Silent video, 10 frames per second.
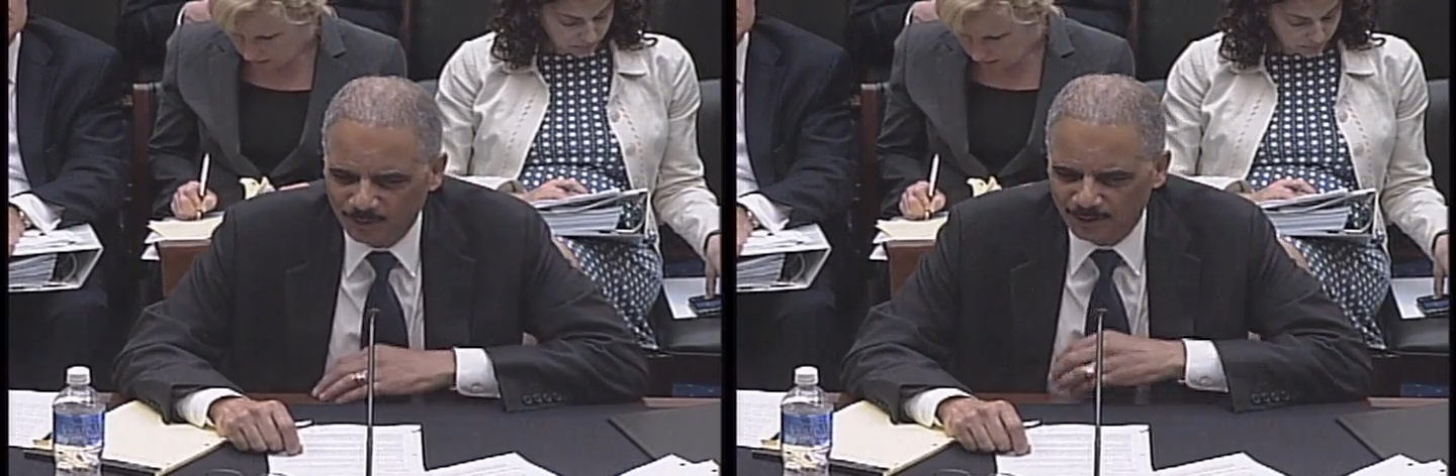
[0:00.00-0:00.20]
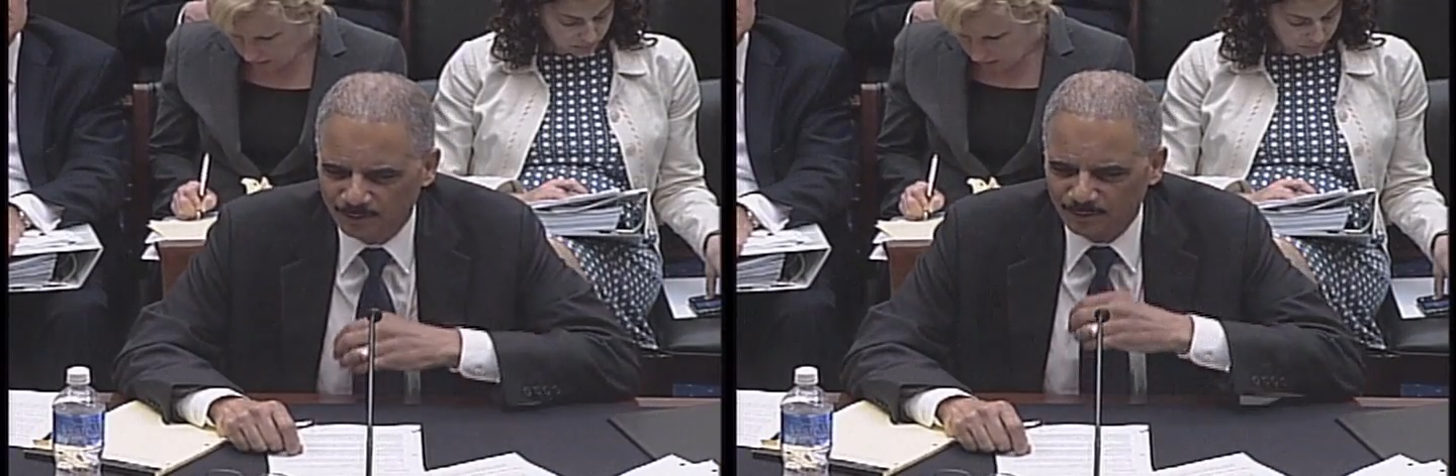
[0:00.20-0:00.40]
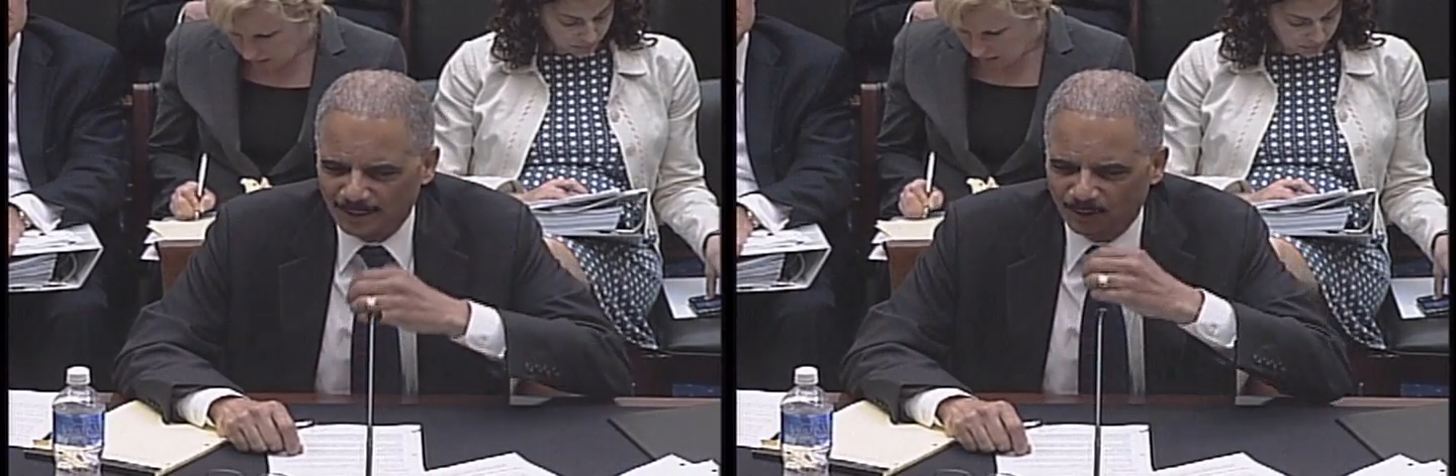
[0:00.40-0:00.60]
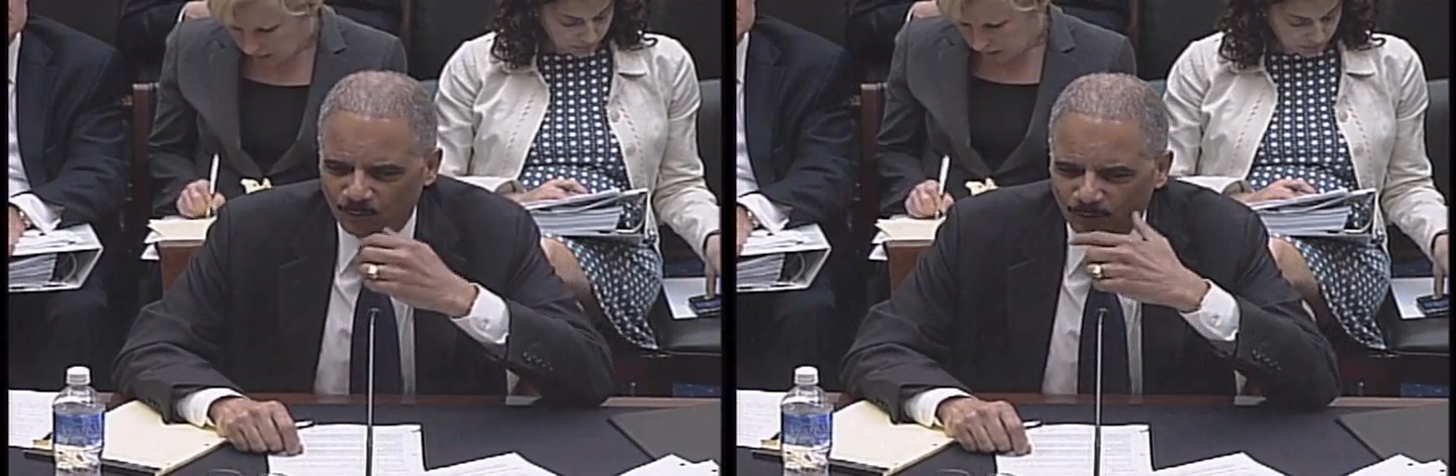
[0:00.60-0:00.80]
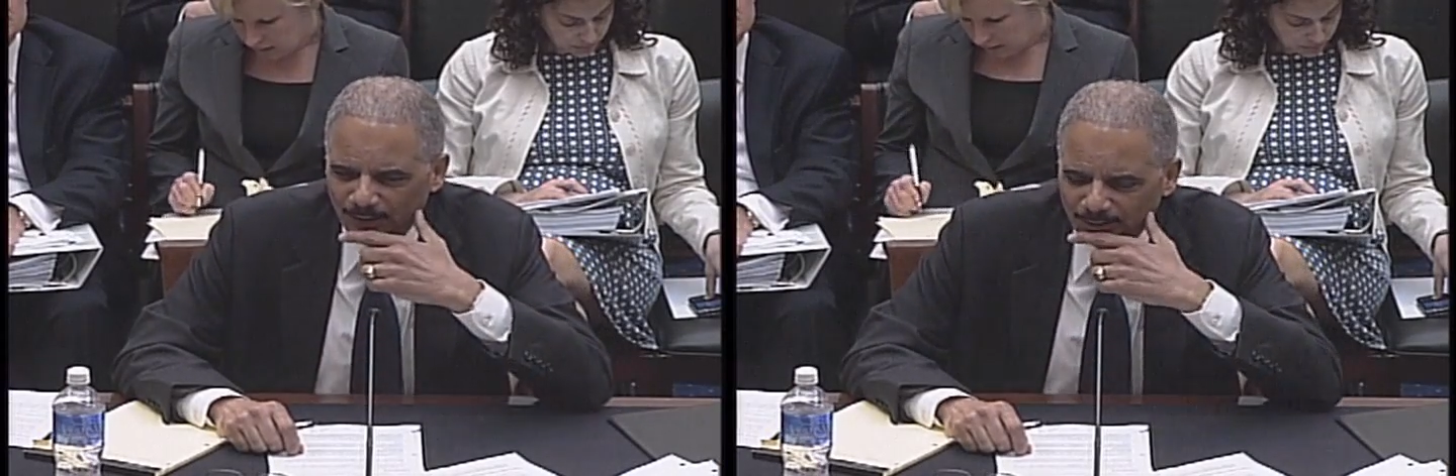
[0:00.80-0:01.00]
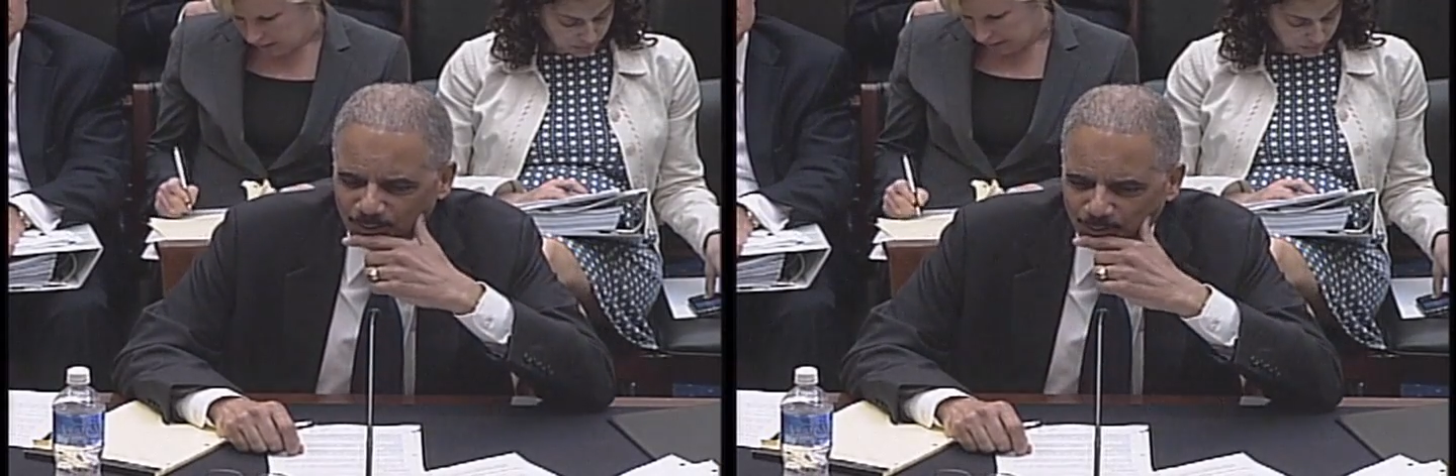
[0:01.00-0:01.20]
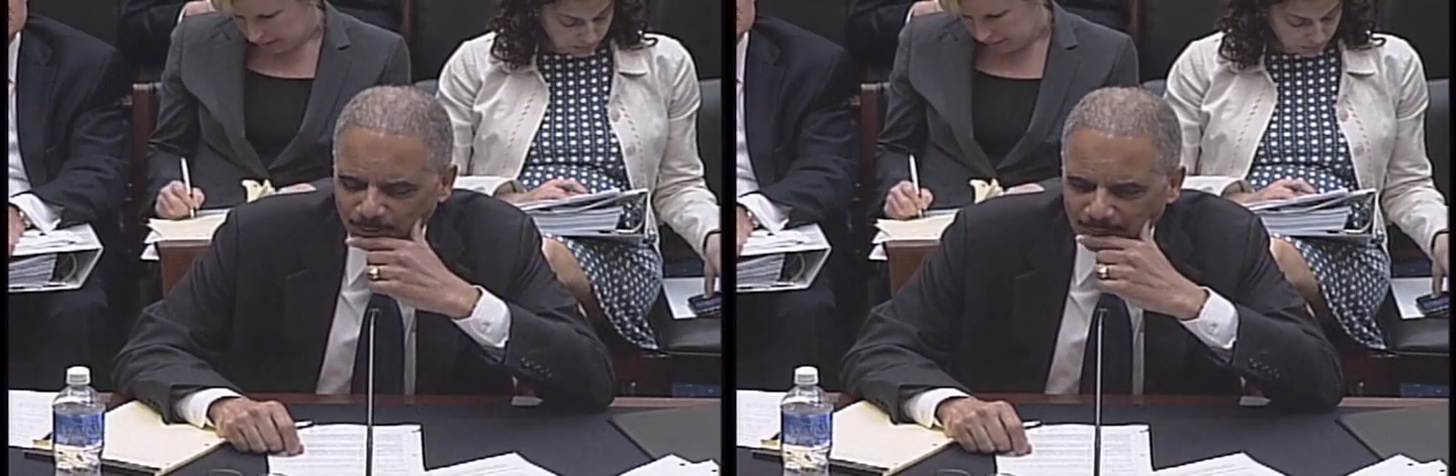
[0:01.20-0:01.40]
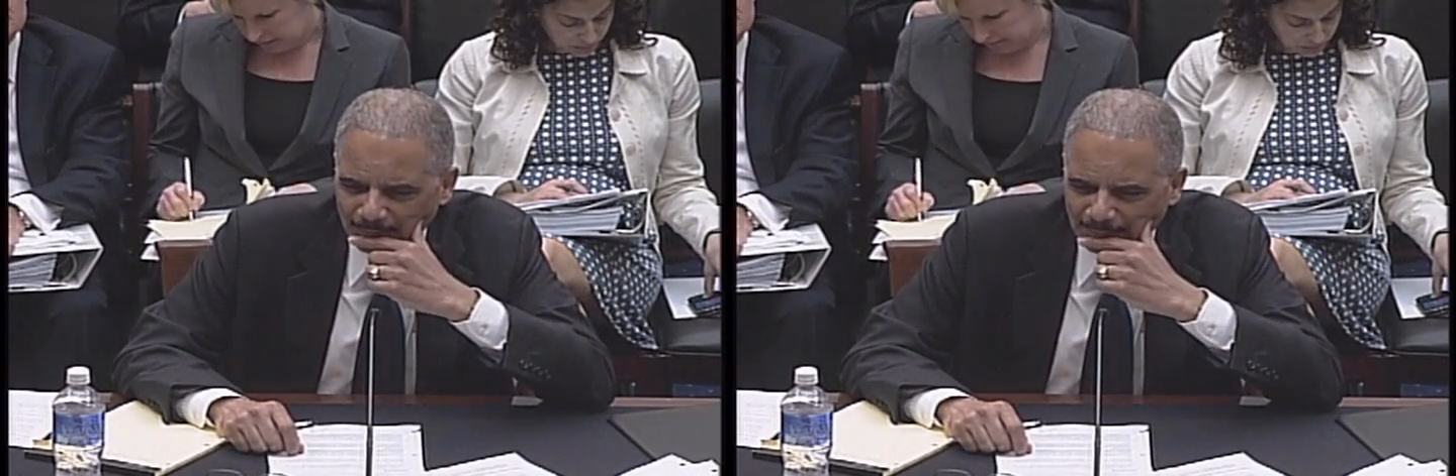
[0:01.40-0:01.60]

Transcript: we do not want to